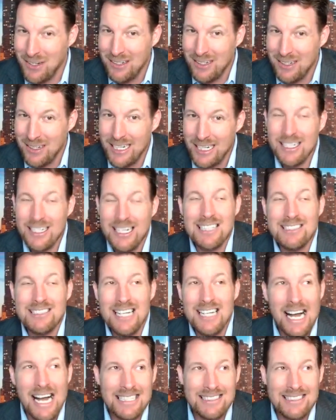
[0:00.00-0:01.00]
And you got to
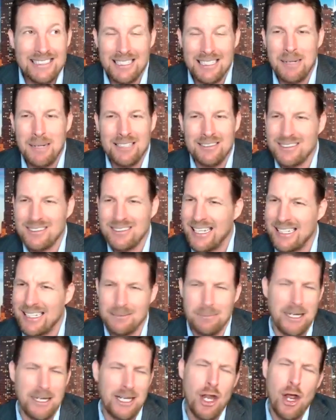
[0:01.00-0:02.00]
the high ticket
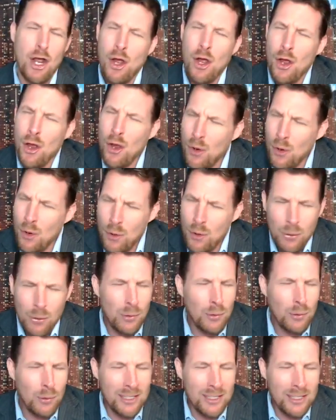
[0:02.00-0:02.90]
masterclass. I'm like, no,